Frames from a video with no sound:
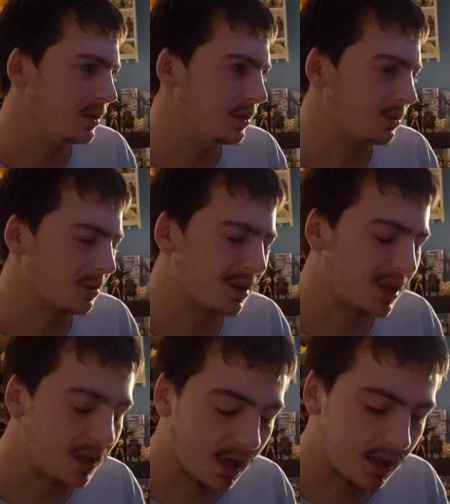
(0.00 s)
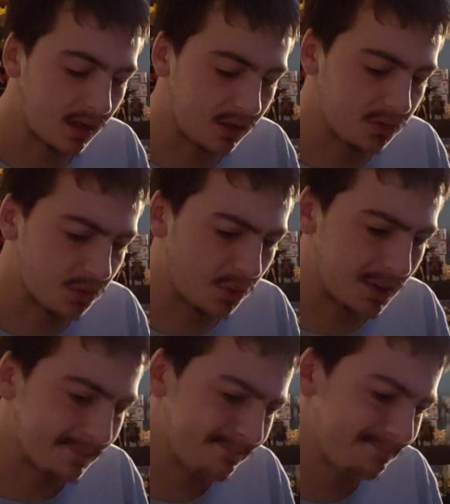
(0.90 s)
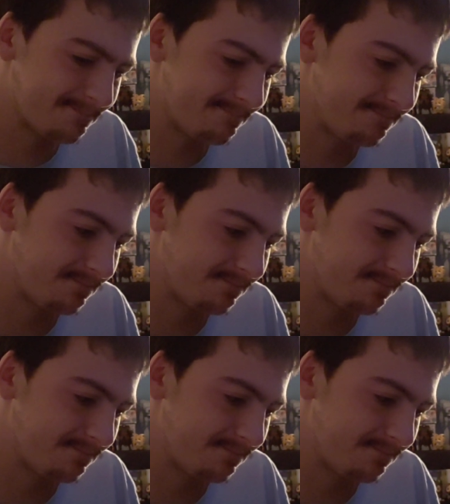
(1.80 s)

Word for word: you're looking at it and you're going, hmm,